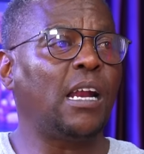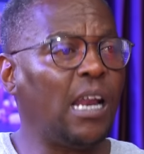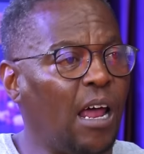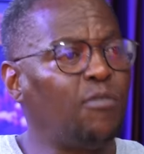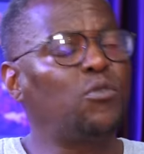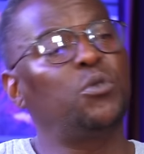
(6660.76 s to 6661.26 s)
And I'd
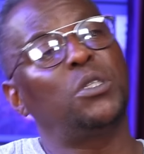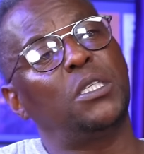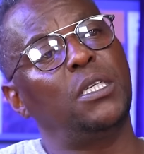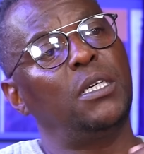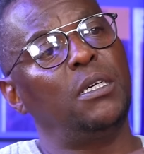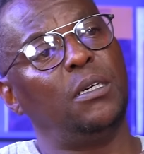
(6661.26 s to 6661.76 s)
love to
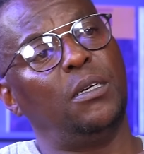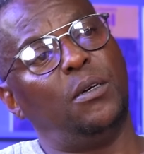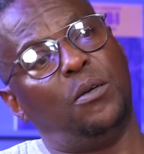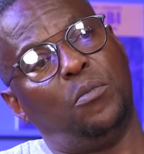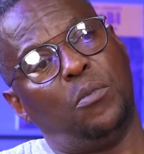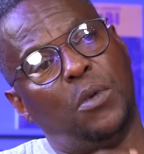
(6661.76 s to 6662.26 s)
see
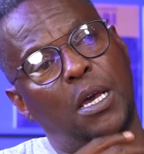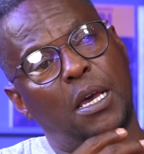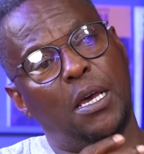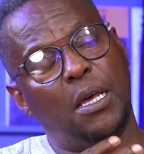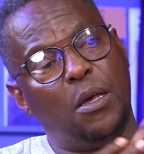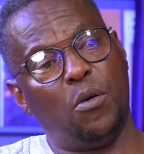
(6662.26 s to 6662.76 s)

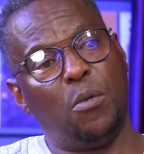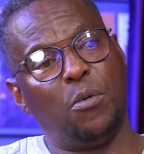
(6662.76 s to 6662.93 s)
a